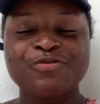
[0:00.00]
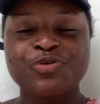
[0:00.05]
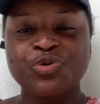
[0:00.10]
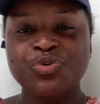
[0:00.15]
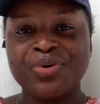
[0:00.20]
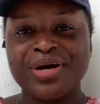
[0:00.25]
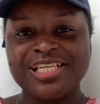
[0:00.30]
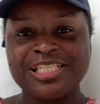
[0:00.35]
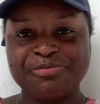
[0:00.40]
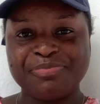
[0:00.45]

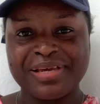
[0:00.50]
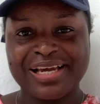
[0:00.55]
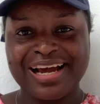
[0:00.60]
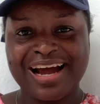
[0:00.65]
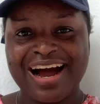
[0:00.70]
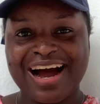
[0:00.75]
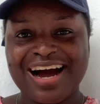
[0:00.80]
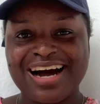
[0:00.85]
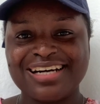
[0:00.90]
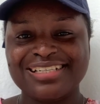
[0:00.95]
USB
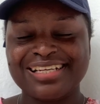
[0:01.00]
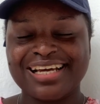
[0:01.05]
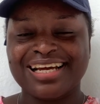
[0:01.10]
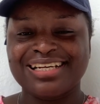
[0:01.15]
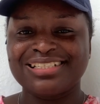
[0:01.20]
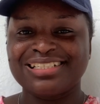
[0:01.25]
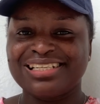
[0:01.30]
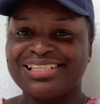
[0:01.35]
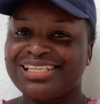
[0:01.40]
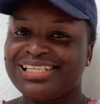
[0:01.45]
card
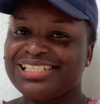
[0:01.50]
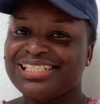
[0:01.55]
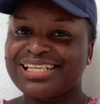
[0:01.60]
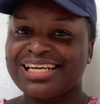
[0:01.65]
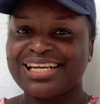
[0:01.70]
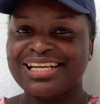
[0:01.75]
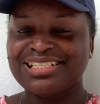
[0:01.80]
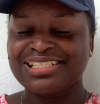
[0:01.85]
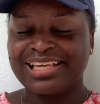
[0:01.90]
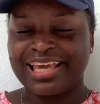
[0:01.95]
and
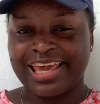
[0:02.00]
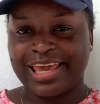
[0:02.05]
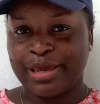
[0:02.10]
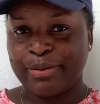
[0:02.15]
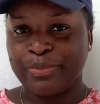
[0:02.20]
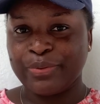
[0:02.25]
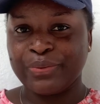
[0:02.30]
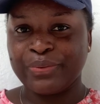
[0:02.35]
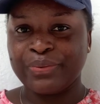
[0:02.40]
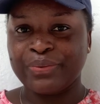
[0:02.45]
Ethernet
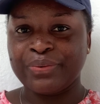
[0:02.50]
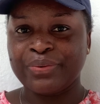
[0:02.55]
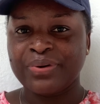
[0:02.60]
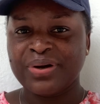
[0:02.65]
cable.